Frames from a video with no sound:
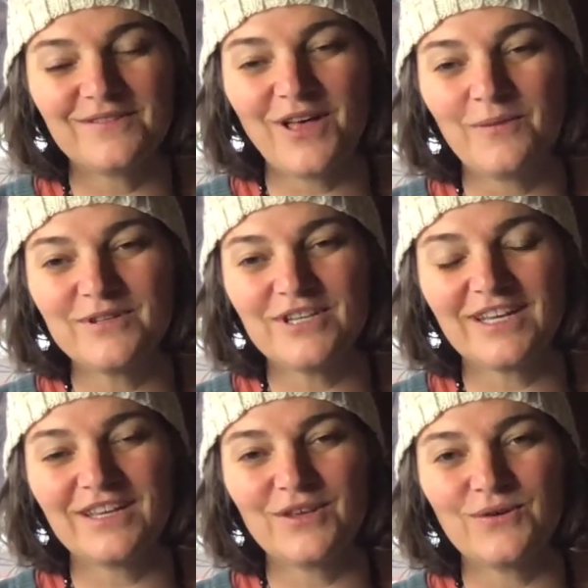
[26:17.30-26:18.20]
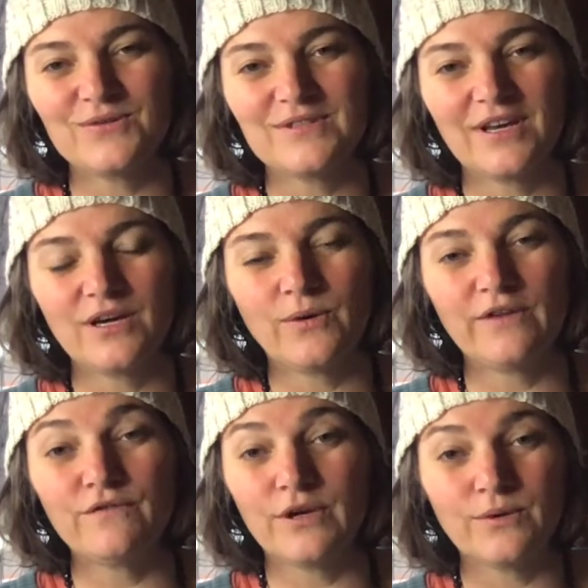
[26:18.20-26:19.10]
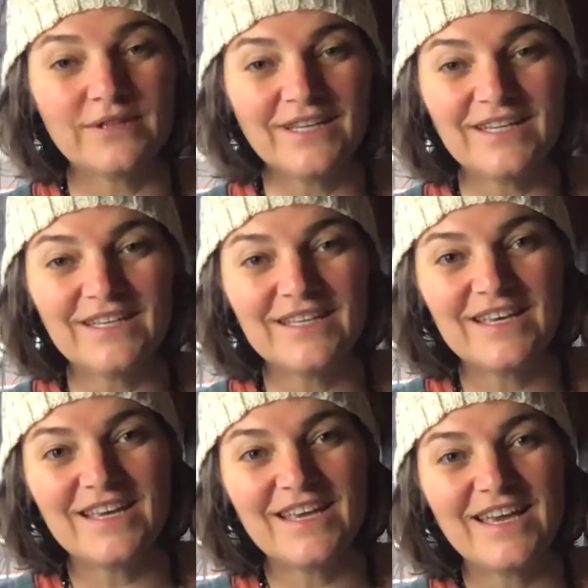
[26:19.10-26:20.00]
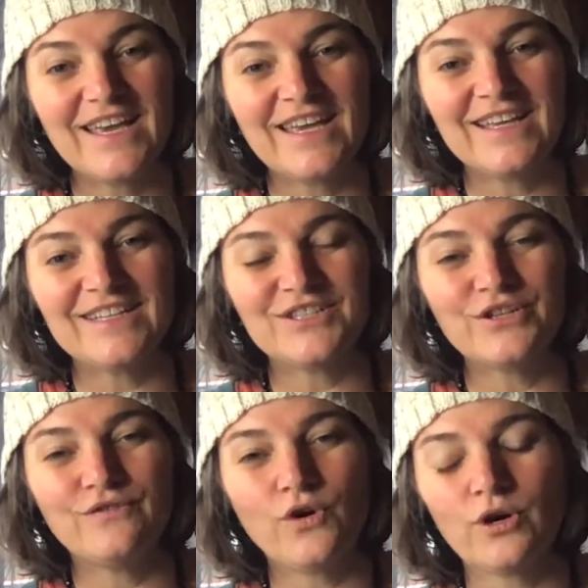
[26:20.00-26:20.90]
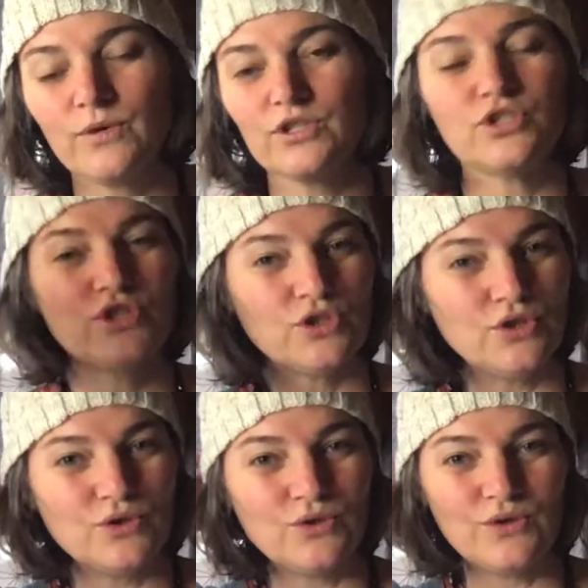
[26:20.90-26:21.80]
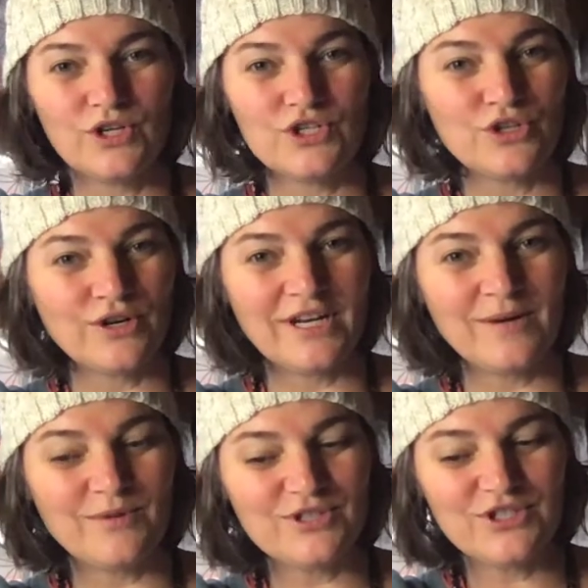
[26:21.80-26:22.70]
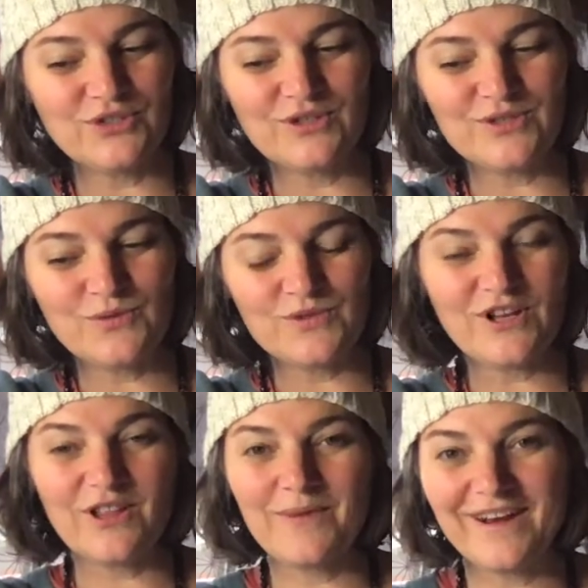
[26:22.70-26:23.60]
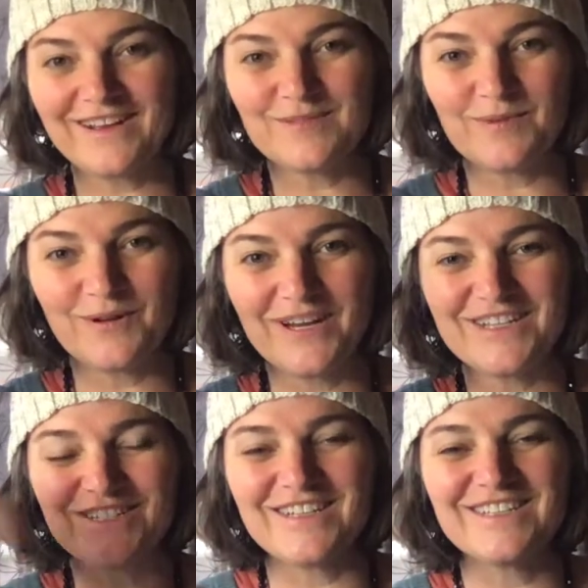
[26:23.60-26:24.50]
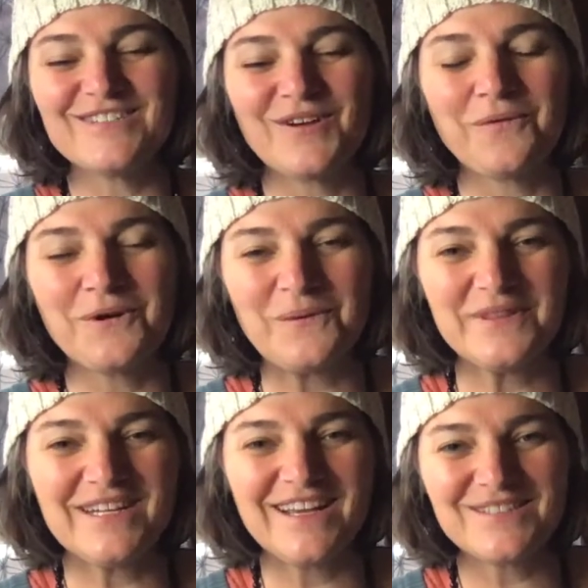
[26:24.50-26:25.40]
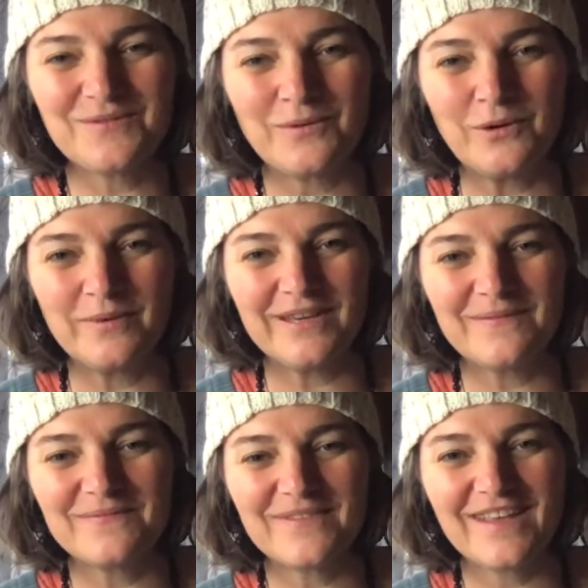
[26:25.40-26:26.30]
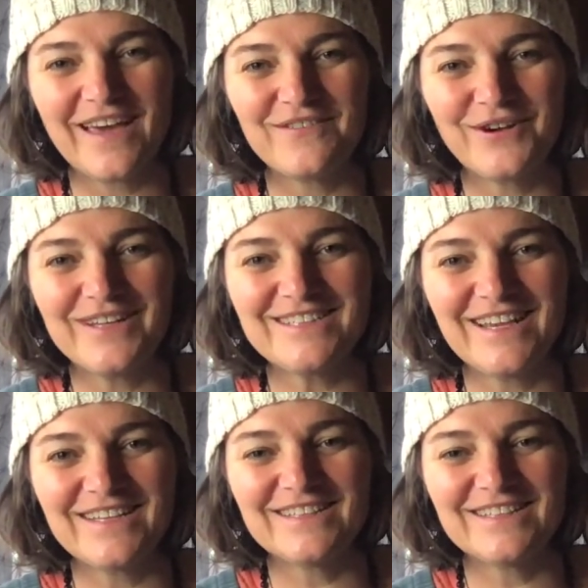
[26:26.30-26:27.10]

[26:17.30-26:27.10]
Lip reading: be checking those quite frequently. And look forward to journey number 2. This one was all about exploration, so I wonder what the next one will be. Have a great day.